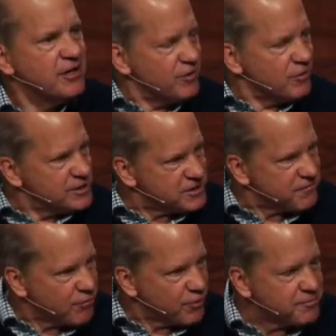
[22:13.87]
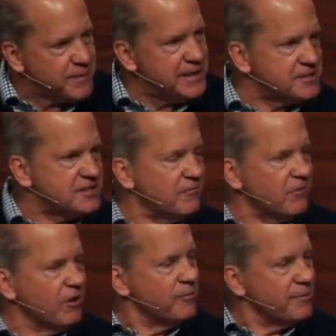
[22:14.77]
There was a fourth beast in
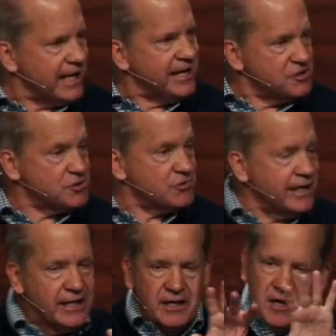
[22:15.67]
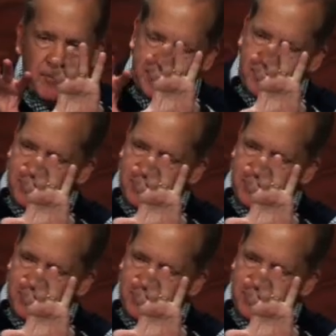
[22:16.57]
Rome in history, but